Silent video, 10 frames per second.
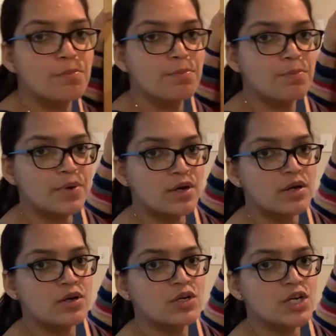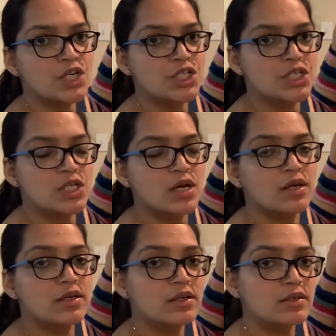Brush.
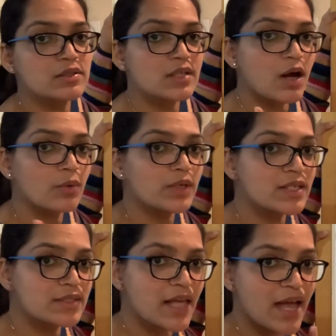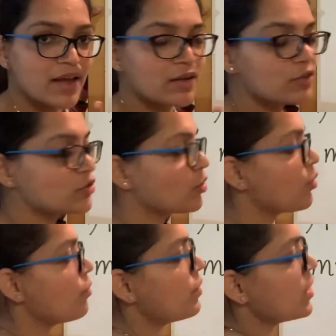R sound is there. So br,